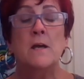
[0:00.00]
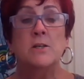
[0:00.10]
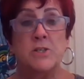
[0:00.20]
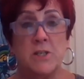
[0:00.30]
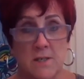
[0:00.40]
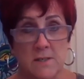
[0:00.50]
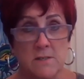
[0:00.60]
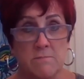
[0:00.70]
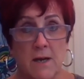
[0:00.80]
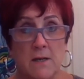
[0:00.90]
She does
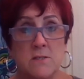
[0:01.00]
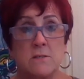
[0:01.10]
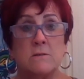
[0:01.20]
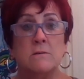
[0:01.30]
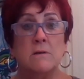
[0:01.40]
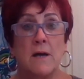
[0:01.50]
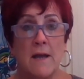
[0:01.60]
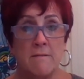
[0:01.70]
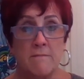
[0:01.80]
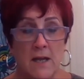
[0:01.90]
the rectal
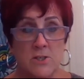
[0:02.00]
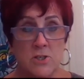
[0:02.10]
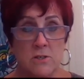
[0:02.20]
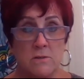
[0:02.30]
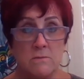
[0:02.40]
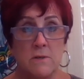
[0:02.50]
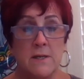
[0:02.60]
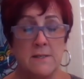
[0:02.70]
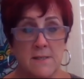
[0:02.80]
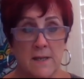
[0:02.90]
and vaginal
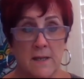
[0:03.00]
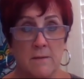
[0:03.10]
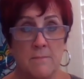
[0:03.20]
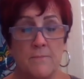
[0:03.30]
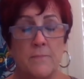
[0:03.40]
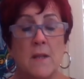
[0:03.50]
exam.